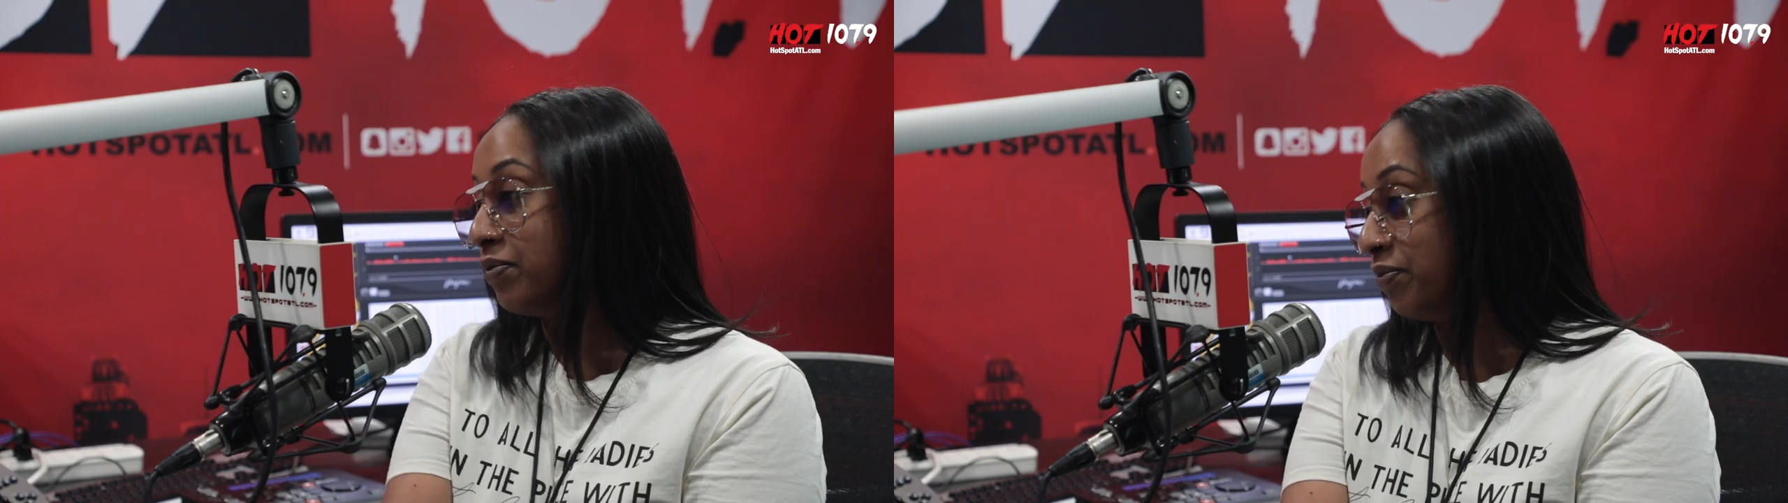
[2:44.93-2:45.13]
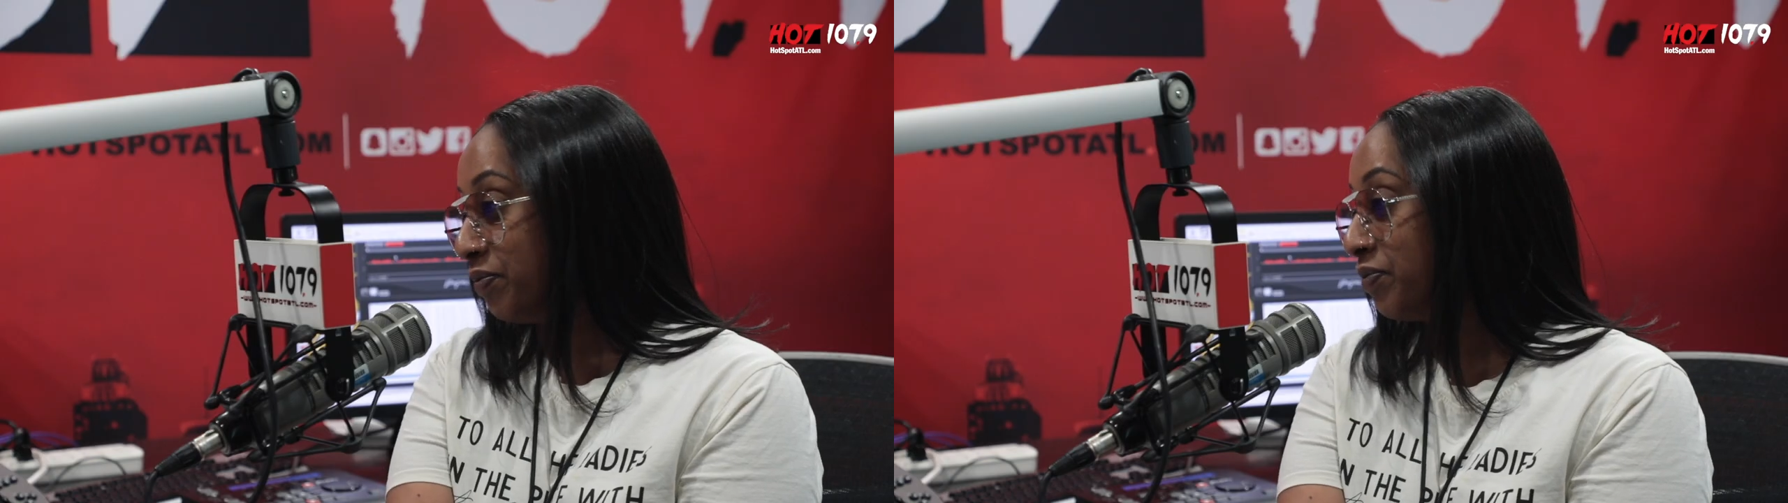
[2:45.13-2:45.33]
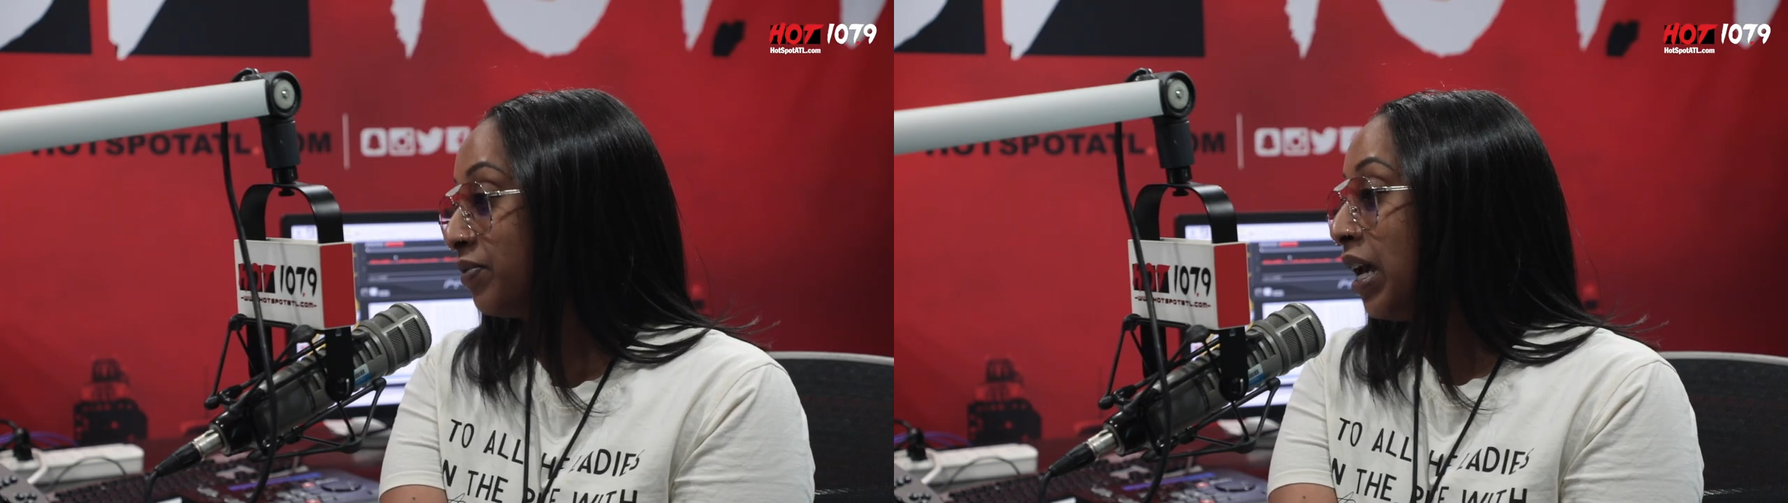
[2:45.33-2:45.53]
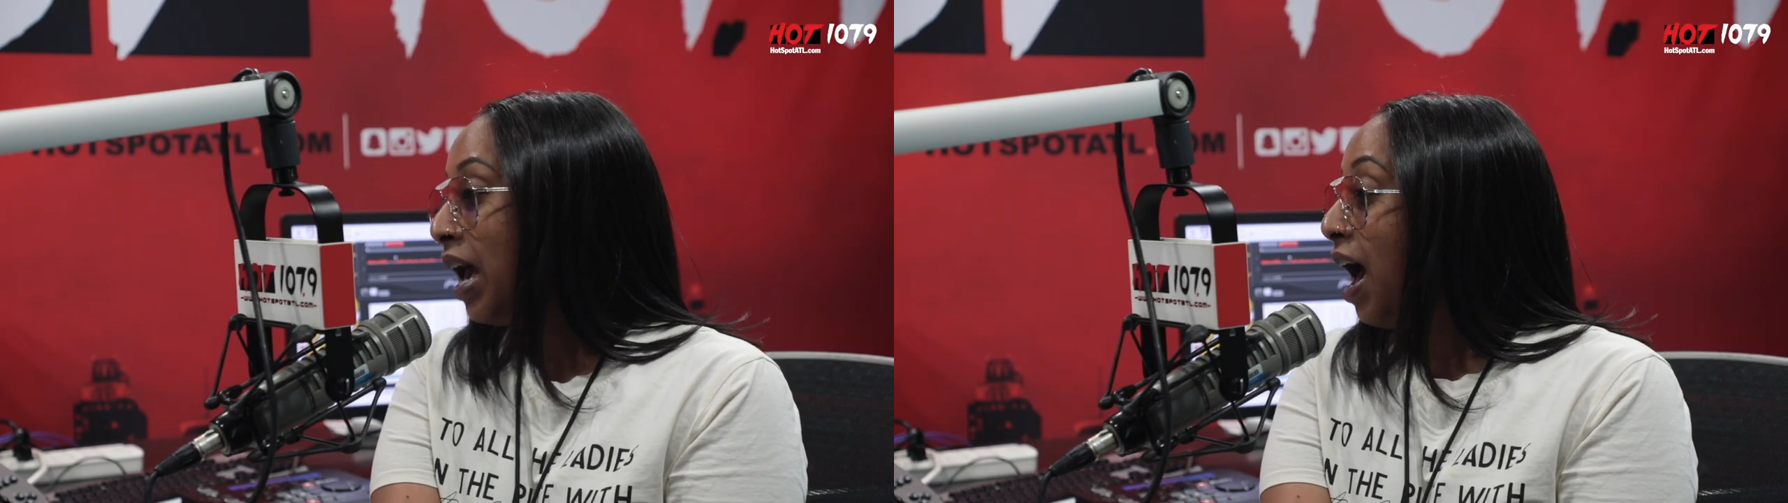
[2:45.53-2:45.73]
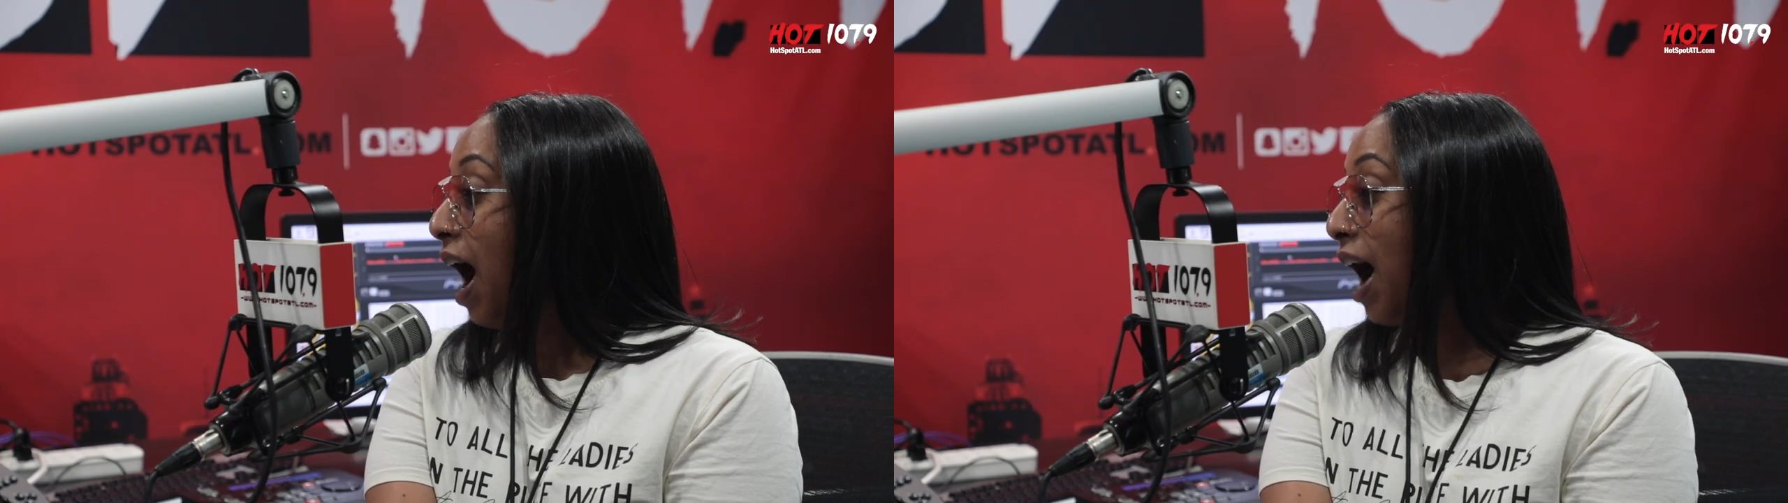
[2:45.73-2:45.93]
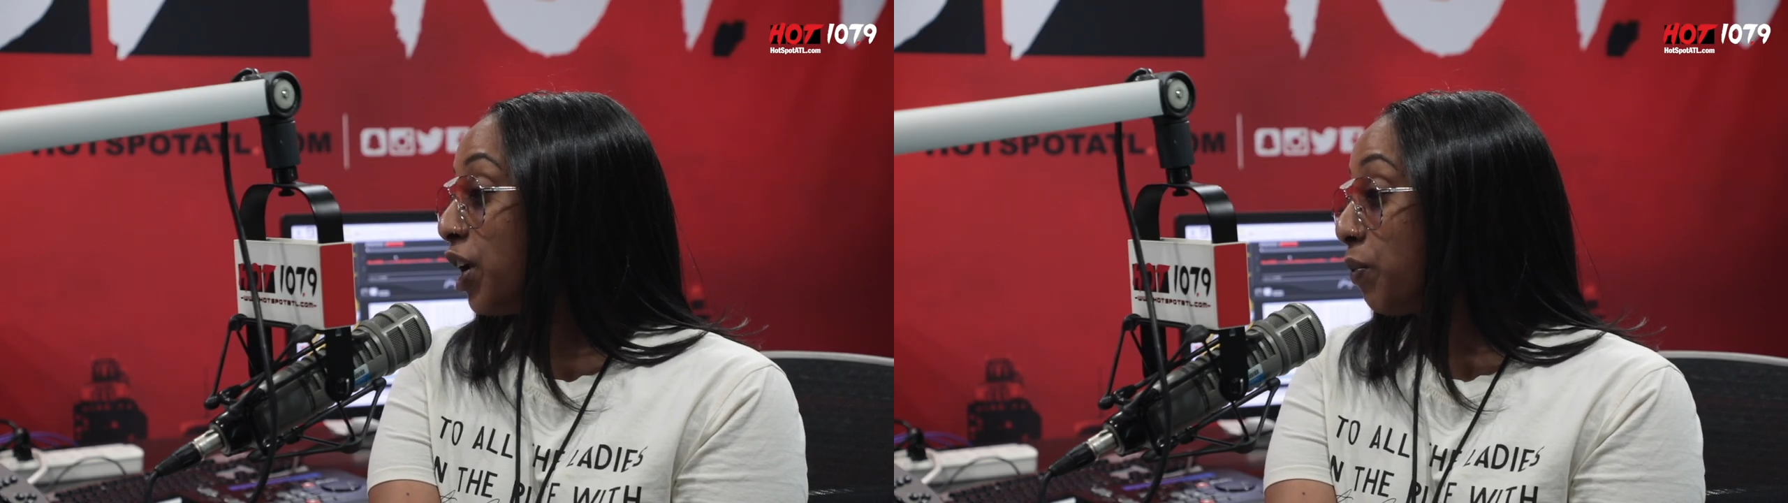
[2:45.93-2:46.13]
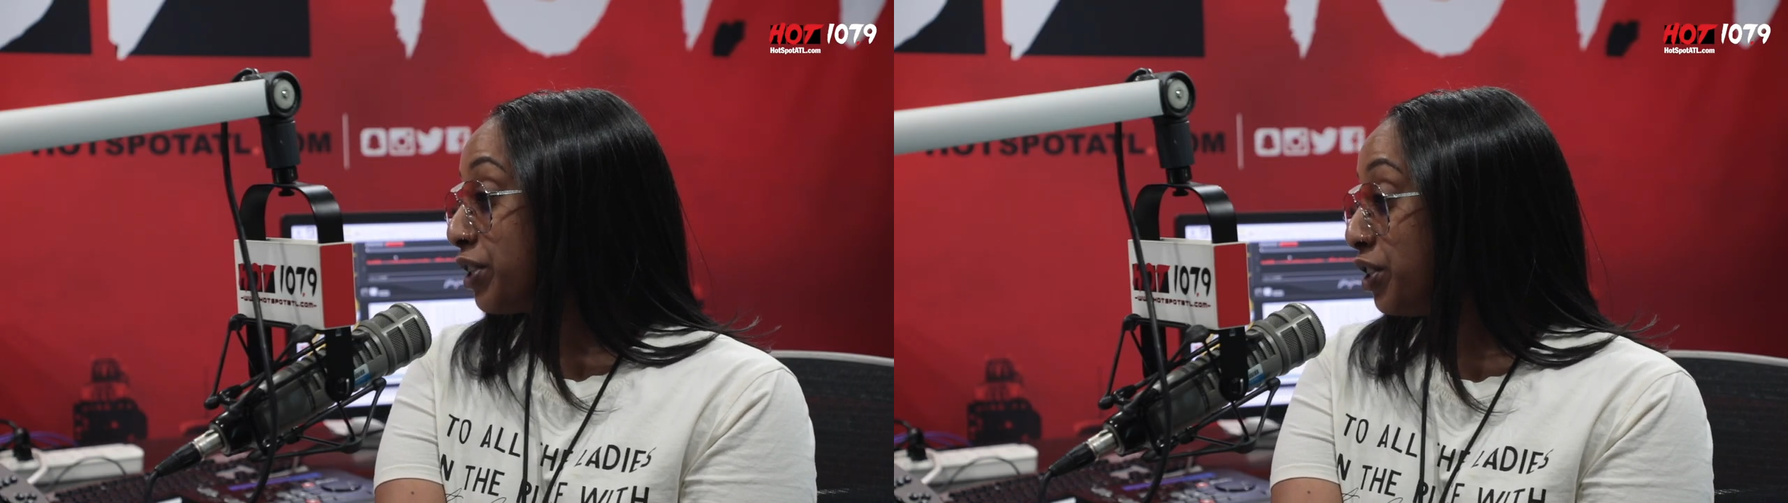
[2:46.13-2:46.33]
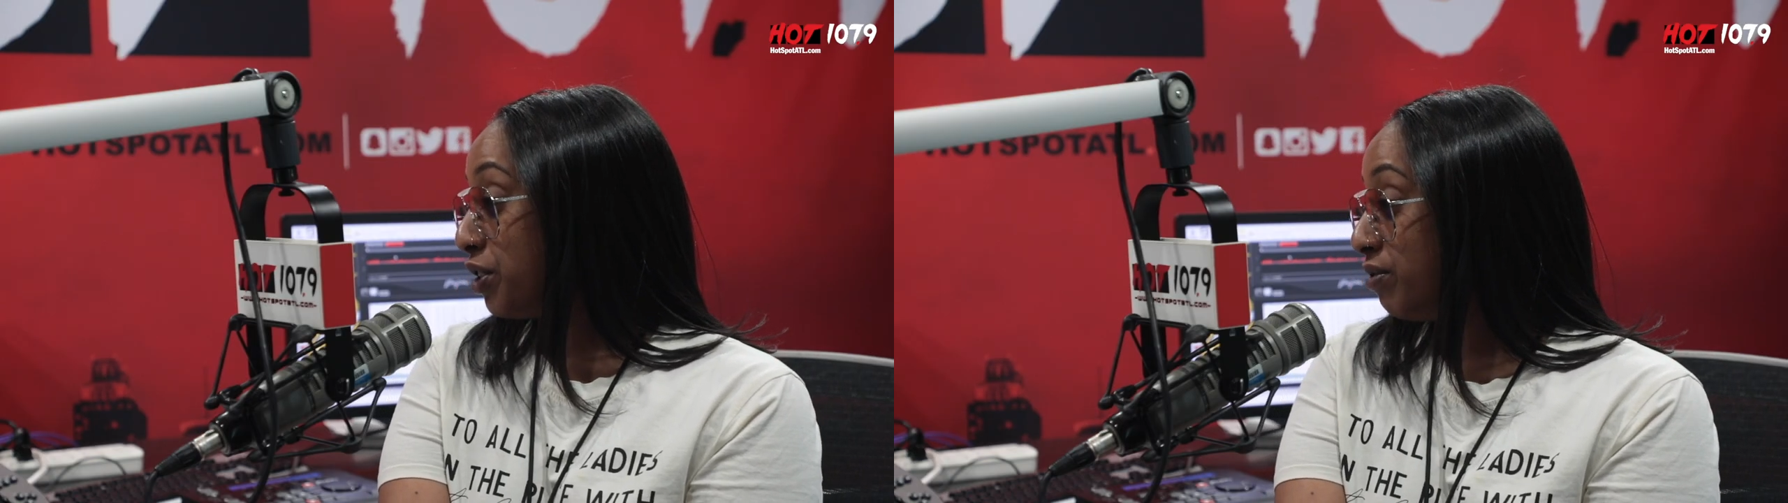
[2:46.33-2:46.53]
know, mm-hmm. I know what
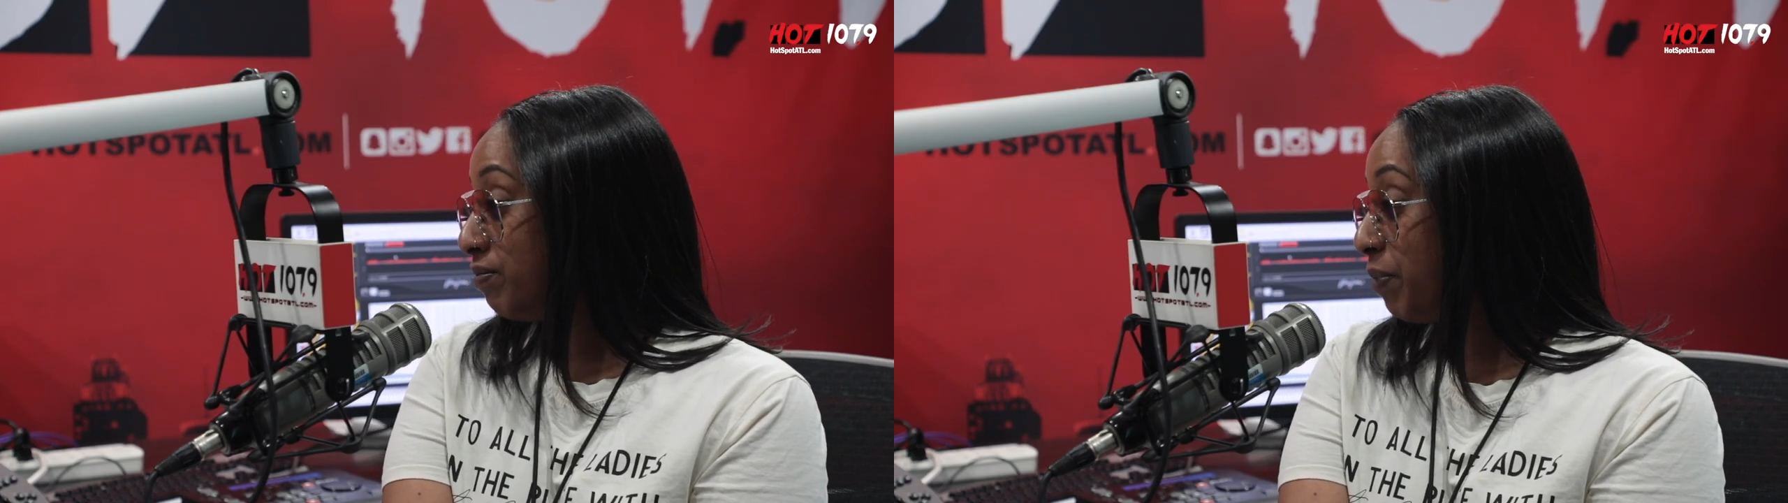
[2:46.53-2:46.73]
to do.